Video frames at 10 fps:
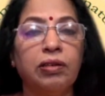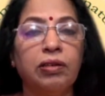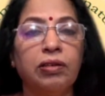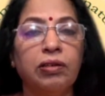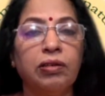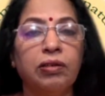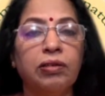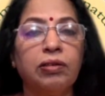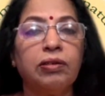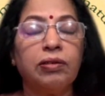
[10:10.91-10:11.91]

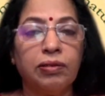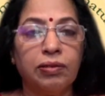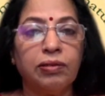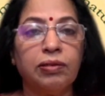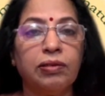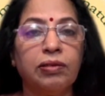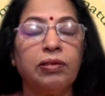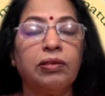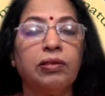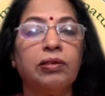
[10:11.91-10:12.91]

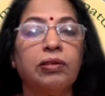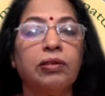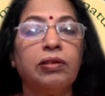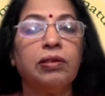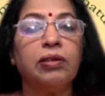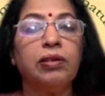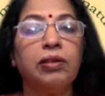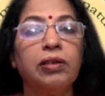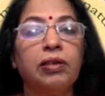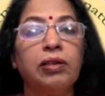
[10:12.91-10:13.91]

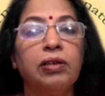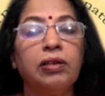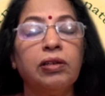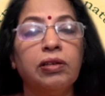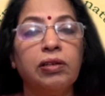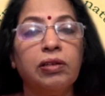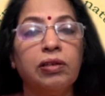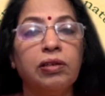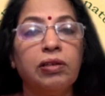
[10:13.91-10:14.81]
This person isn't speaking.